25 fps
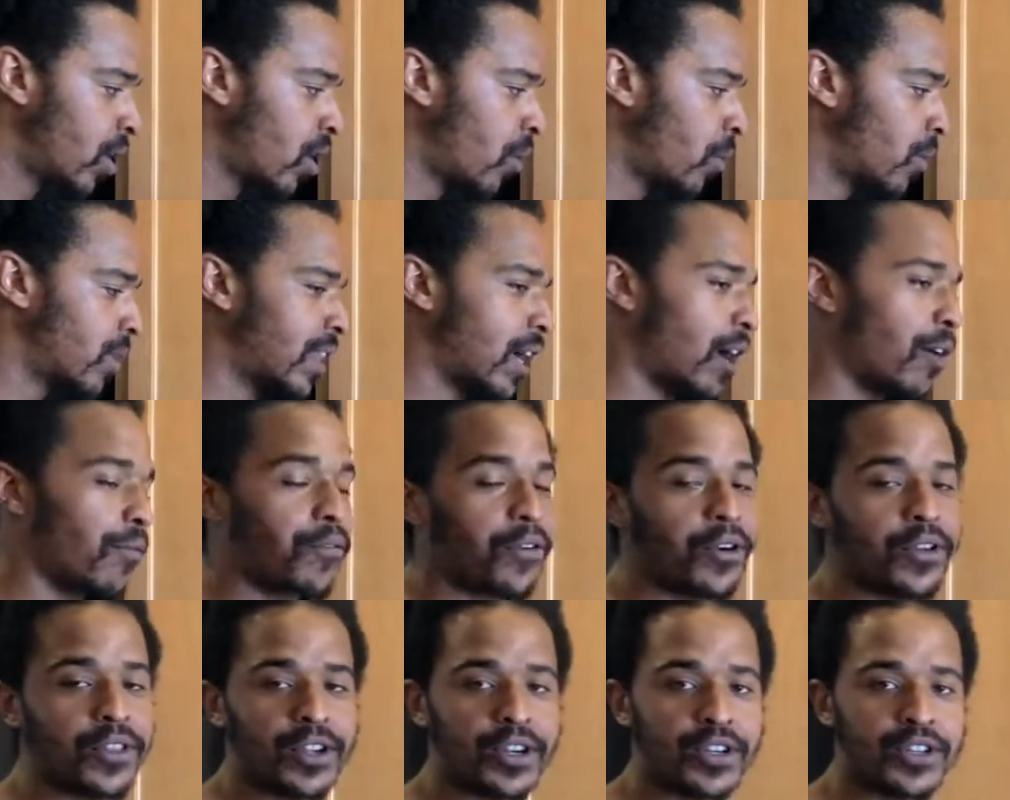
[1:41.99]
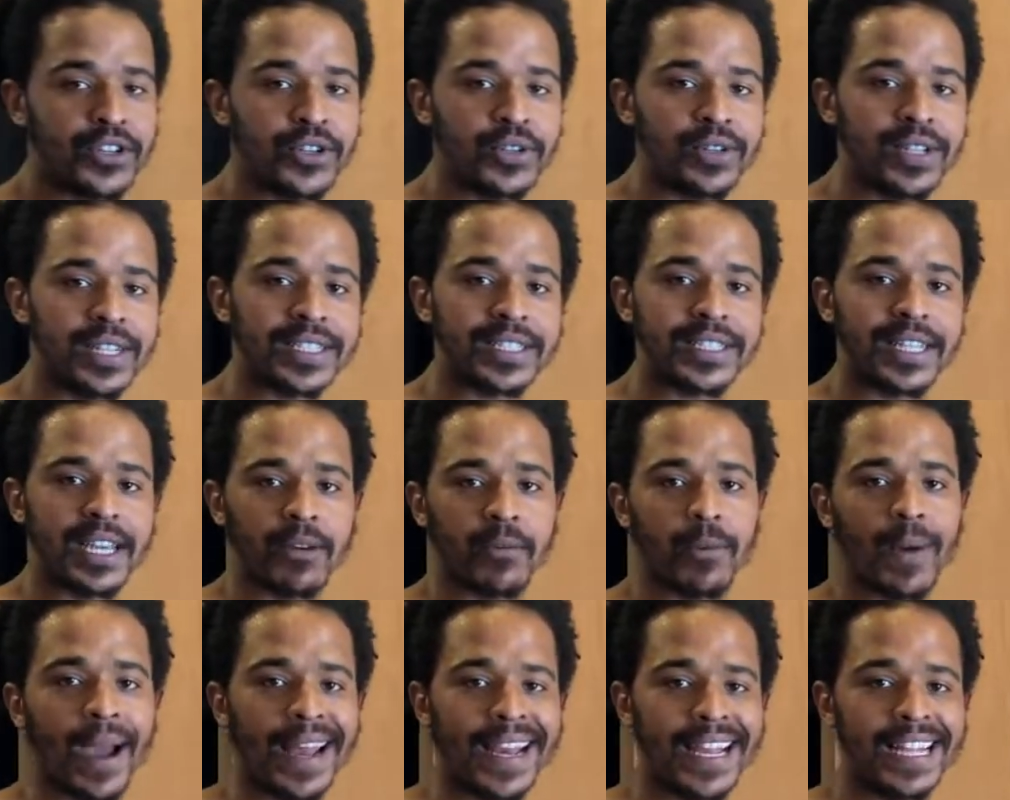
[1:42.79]
without further ado, let's get
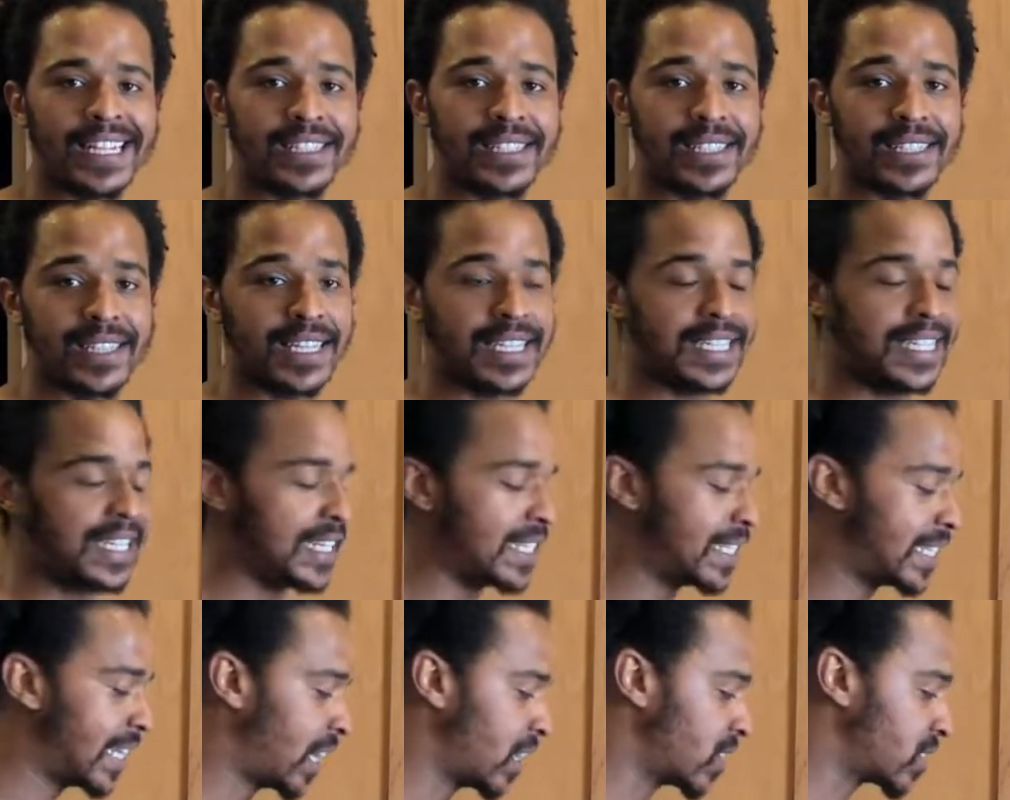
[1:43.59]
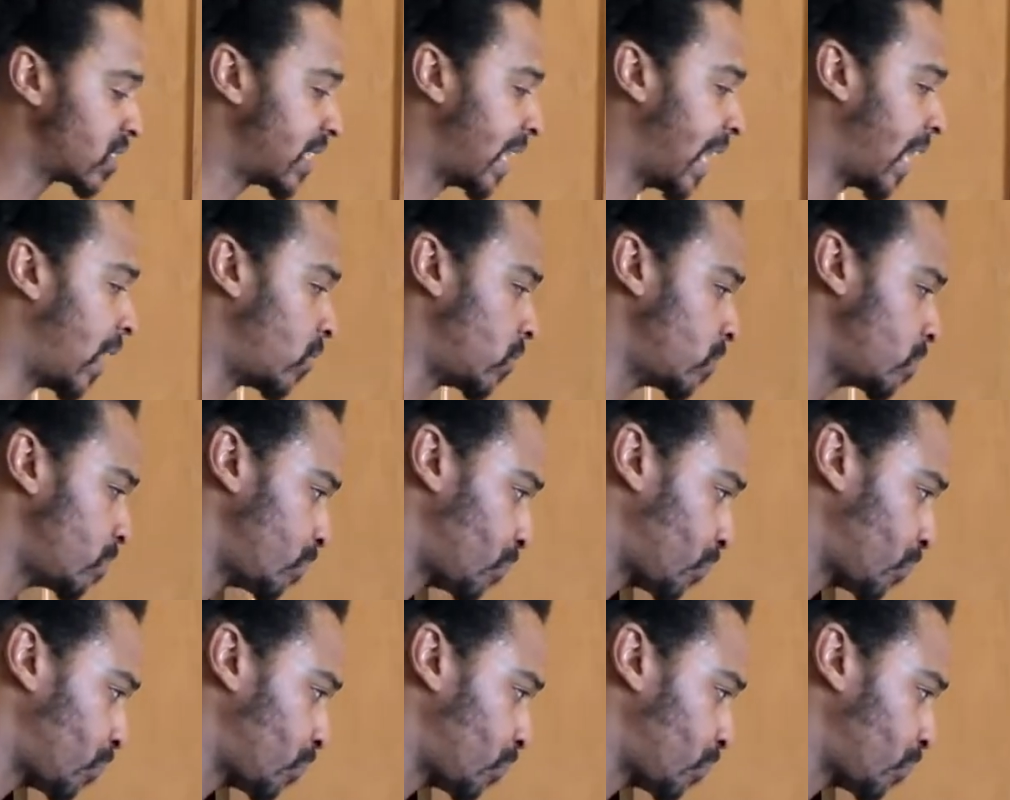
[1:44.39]
right into the details now.